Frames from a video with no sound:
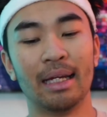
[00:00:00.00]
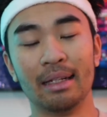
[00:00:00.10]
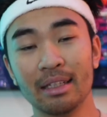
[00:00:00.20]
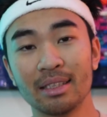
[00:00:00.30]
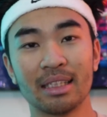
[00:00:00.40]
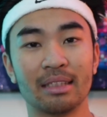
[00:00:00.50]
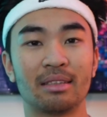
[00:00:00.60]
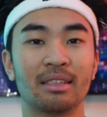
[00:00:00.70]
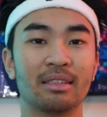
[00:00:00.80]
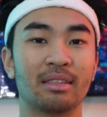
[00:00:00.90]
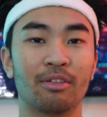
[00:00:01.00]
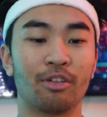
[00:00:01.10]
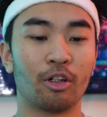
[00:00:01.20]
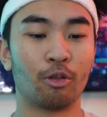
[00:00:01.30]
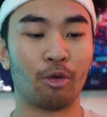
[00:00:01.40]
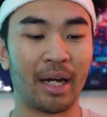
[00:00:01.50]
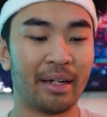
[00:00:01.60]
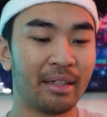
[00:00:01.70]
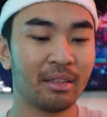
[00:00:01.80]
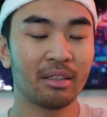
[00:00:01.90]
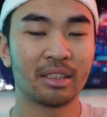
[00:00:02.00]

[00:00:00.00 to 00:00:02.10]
In this instance of her riding,